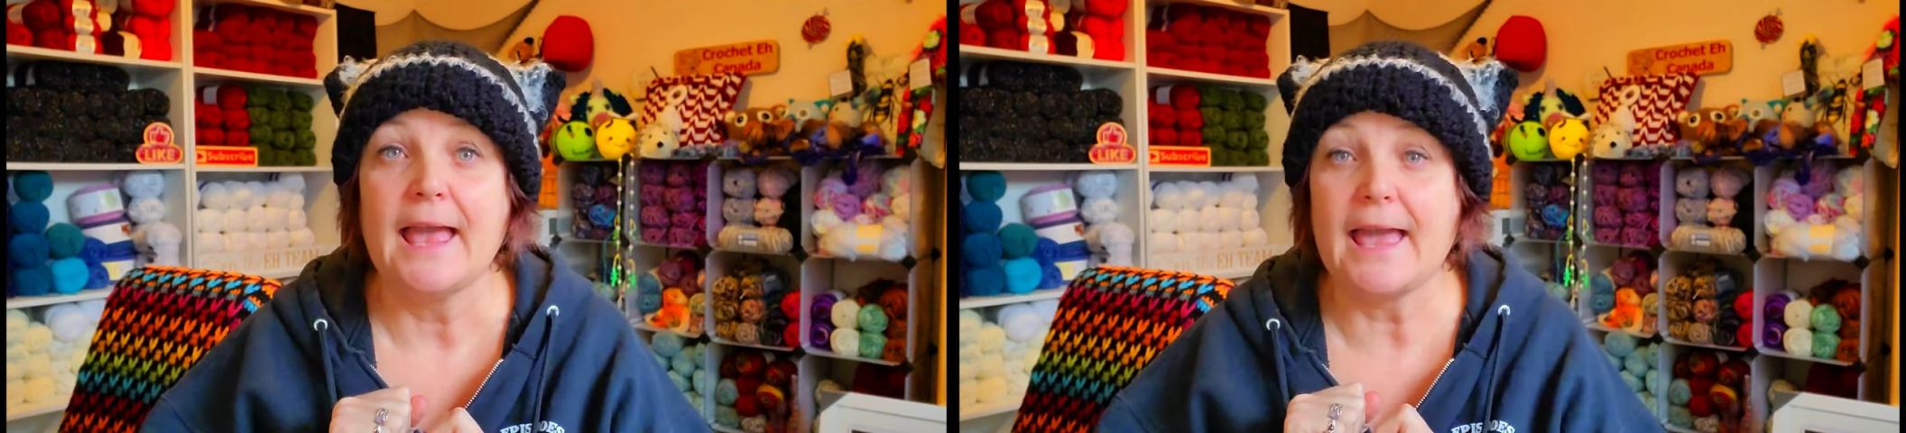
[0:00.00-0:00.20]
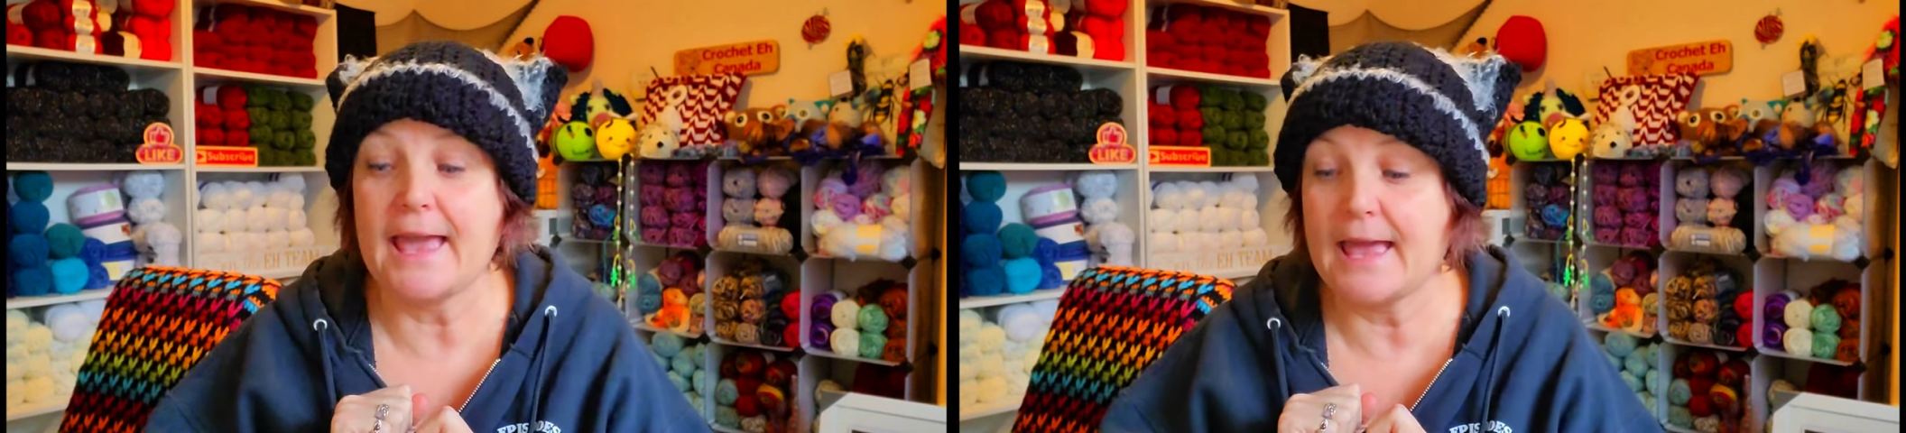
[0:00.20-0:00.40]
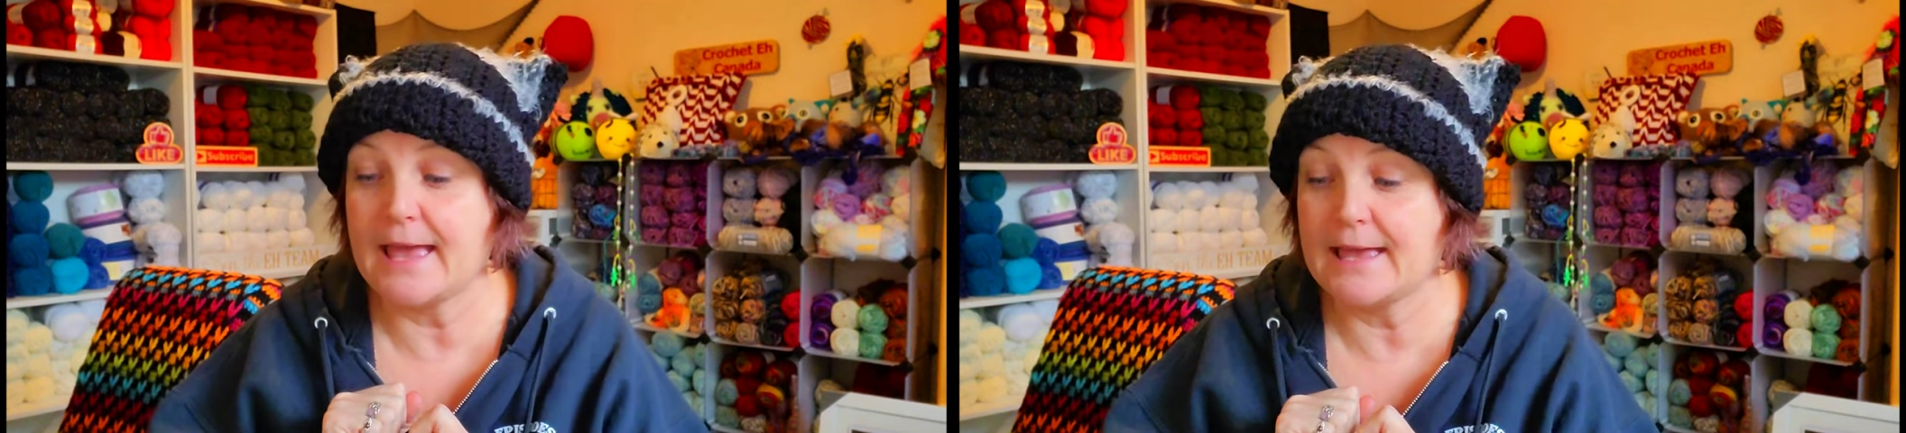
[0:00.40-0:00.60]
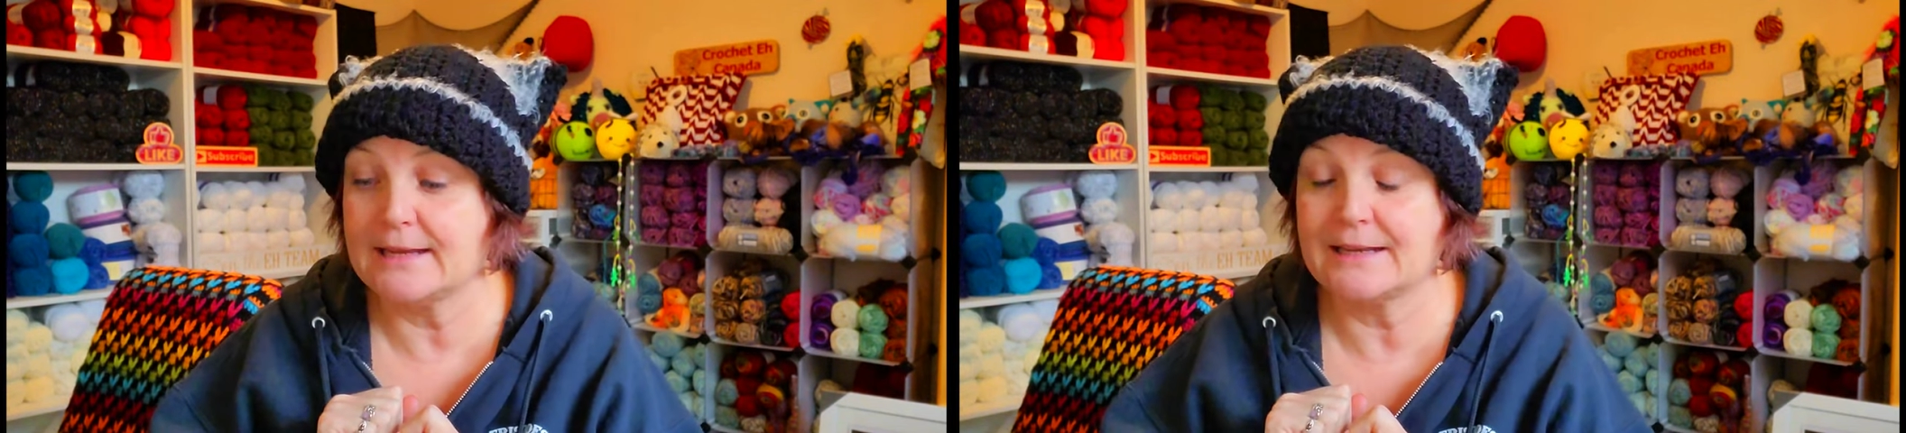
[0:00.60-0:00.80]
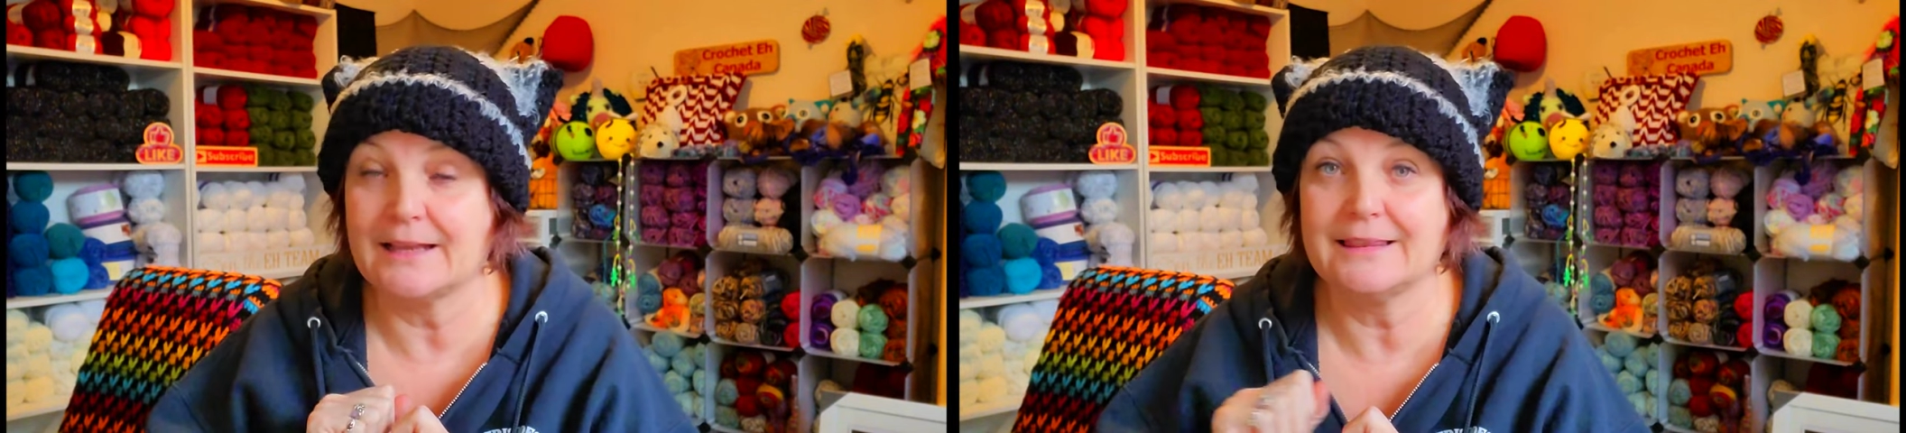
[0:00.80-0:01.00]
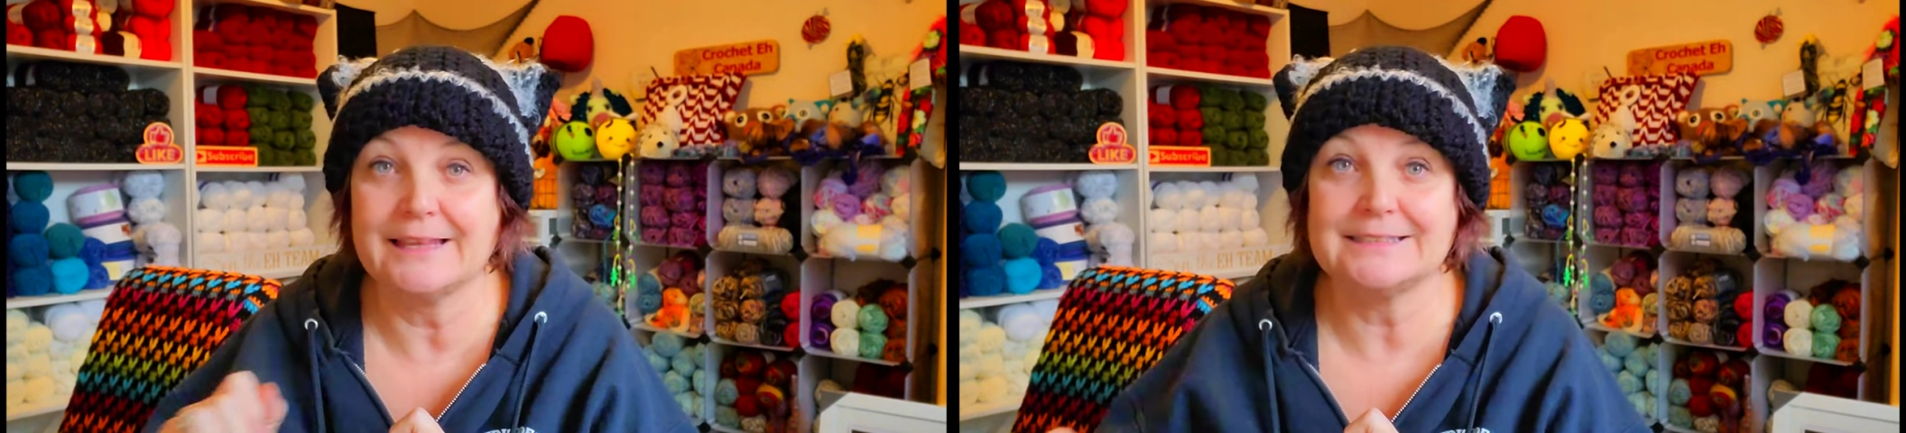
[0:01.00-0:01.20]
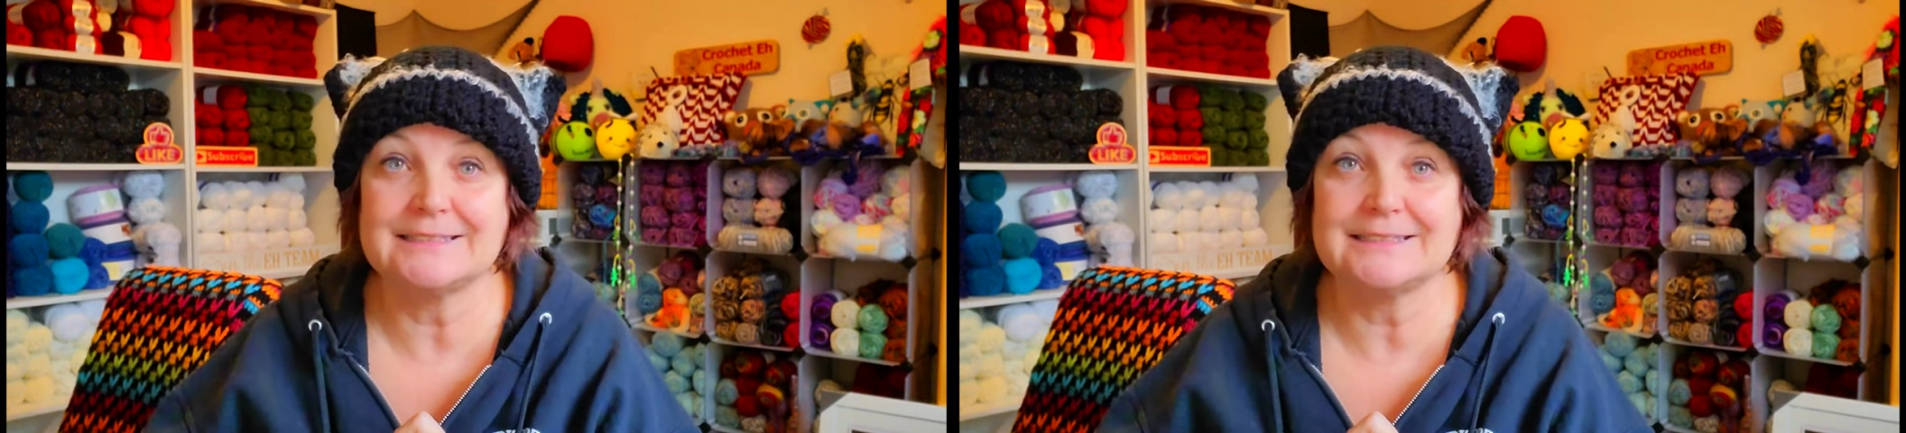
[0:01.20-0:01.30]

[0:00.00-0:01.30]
and let's